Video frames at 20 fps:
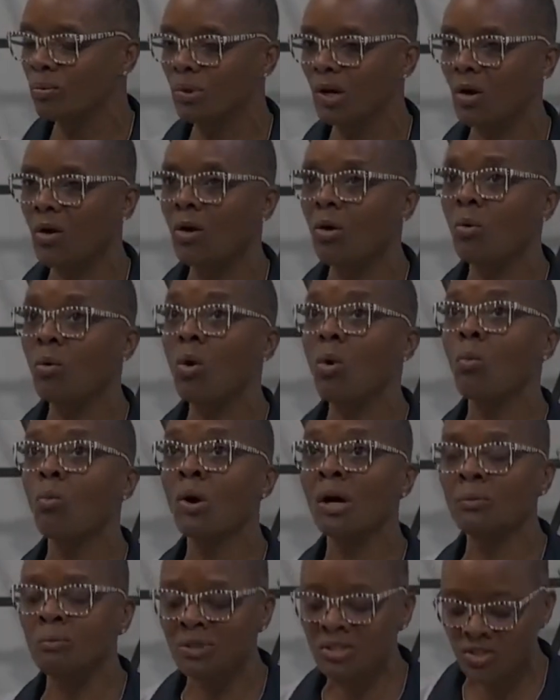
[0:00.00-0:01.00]
or
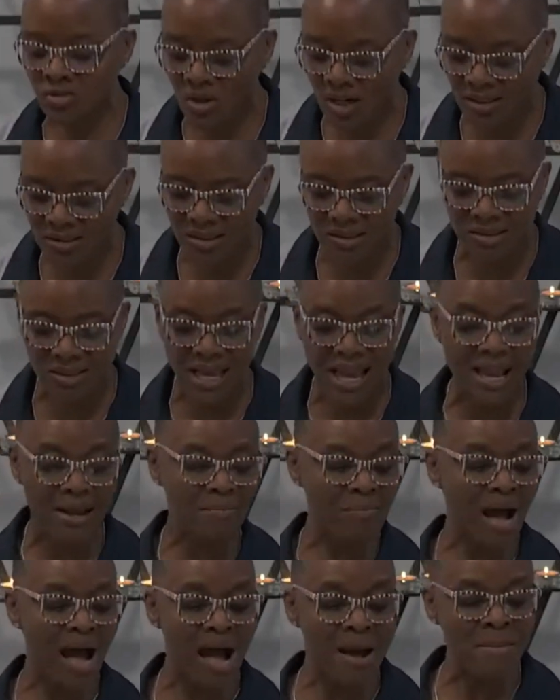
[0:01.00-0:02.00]
when we start to think,
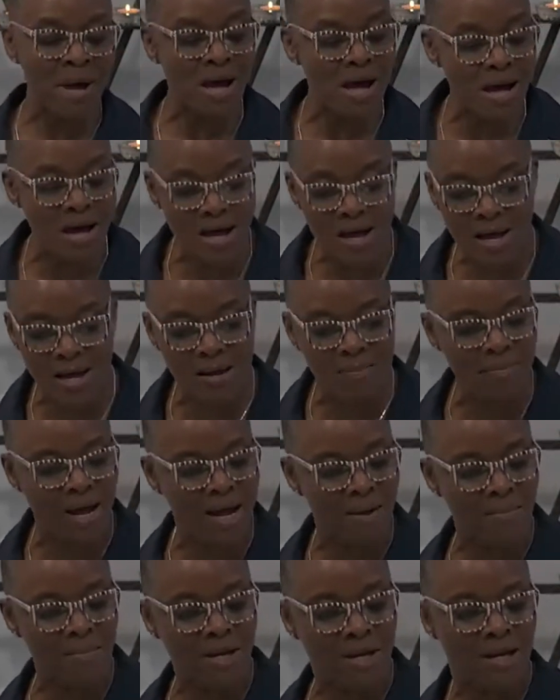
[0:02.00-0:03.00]

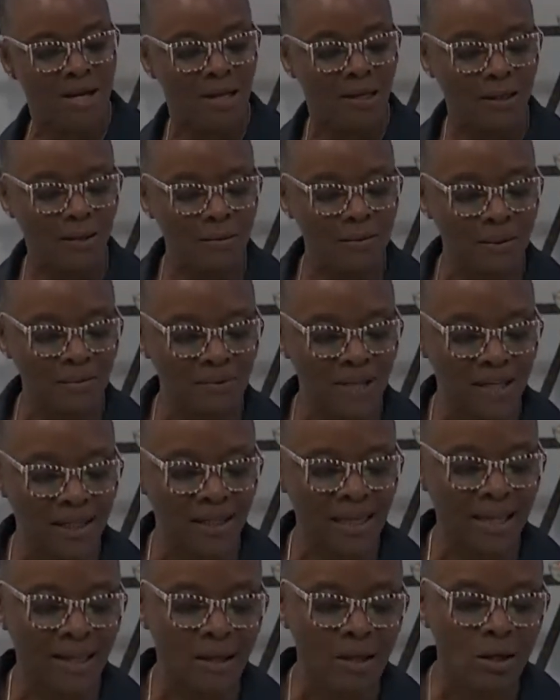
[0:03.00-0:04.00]
Mama, and we're thinking
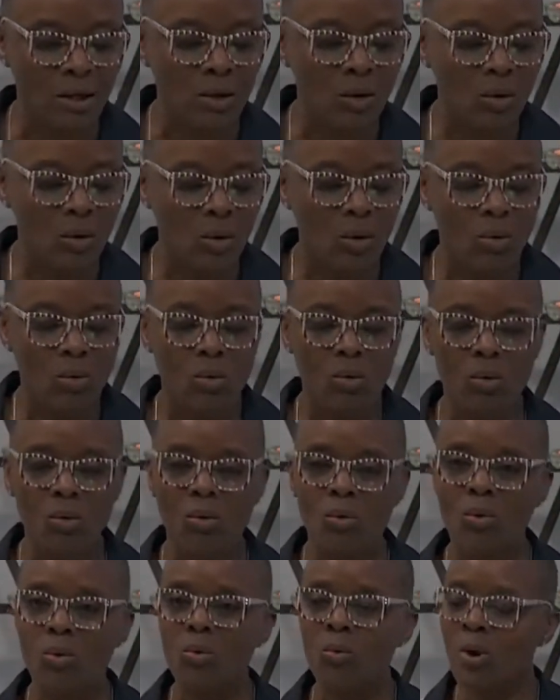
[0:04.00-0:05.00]
like,
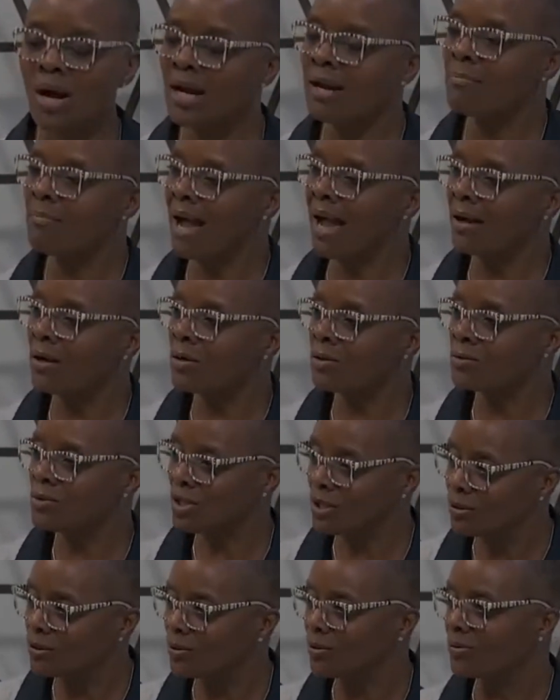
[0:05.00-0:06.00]
what am I going
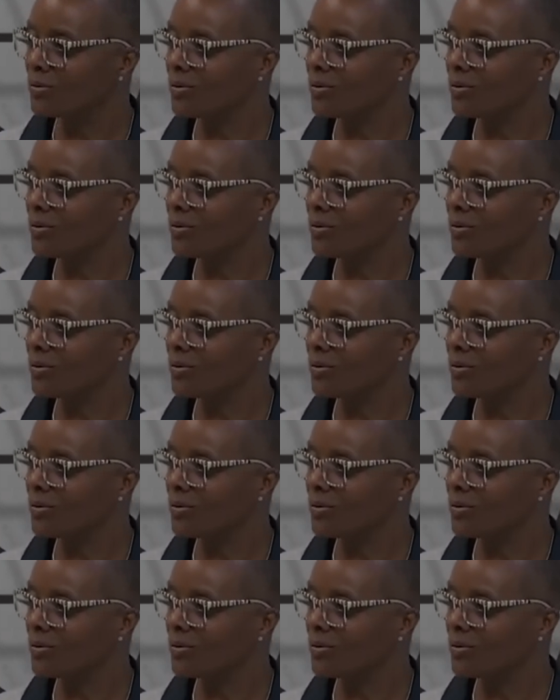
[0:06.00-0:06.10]
to do?